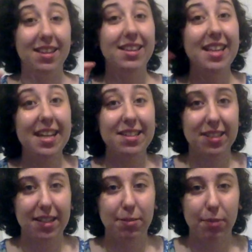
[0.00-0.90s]

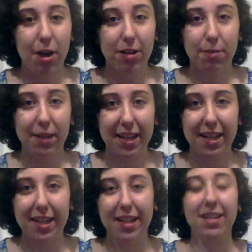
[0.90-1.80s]
listen,
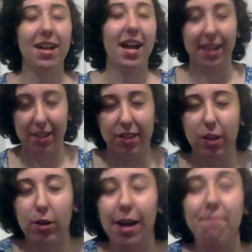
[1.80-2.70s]
Barnaby. I can't
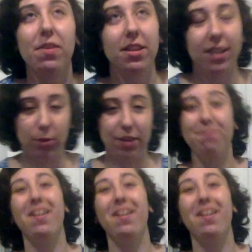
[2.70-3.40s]
sing, okay, deal with it.